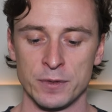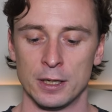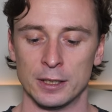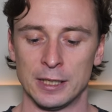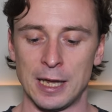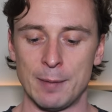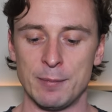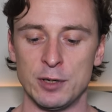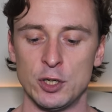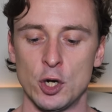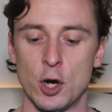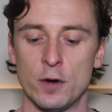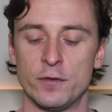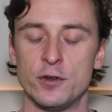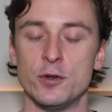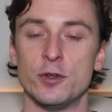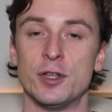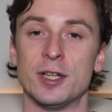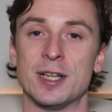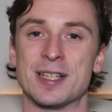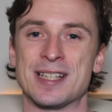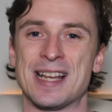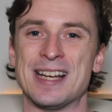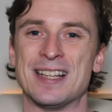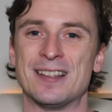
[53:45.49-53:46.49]
Let me know if you
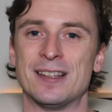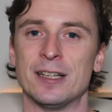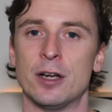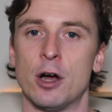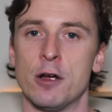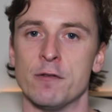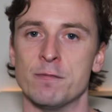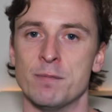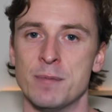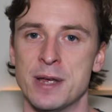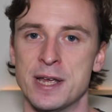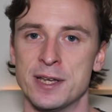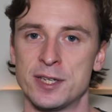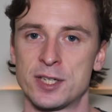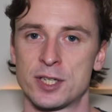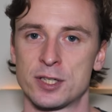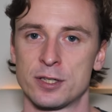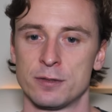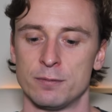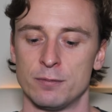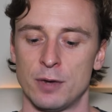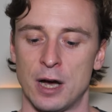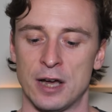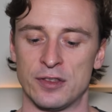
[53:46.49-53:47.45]
think there's anything I've missed.